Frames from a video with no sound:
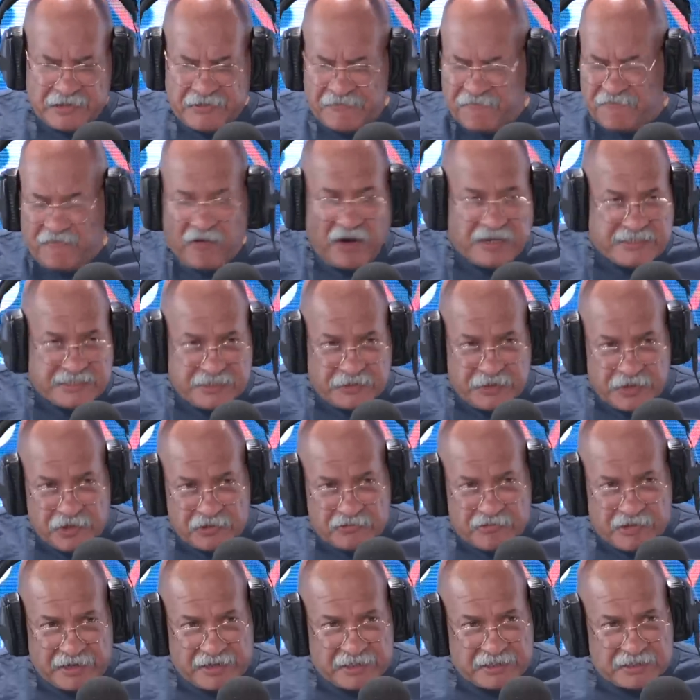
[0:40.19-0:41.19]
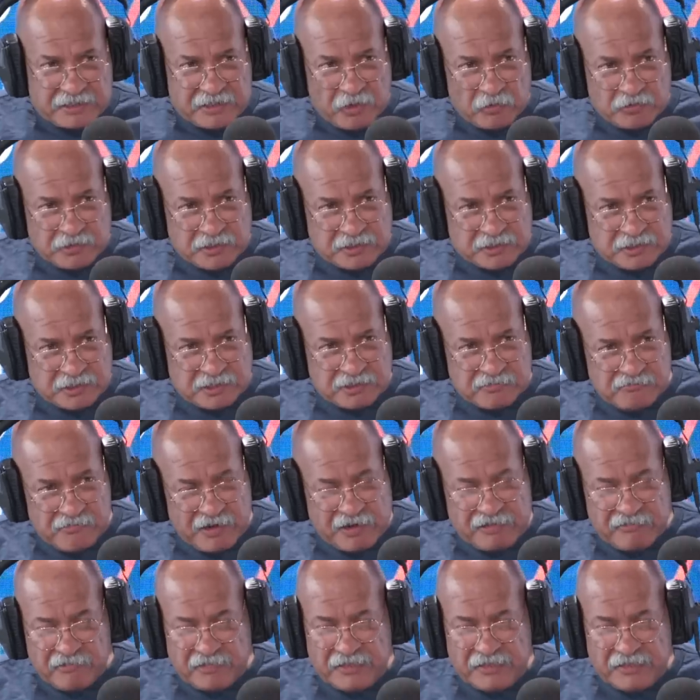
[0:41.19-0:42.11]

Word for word: invited the Ukrainian soldiers to surrender,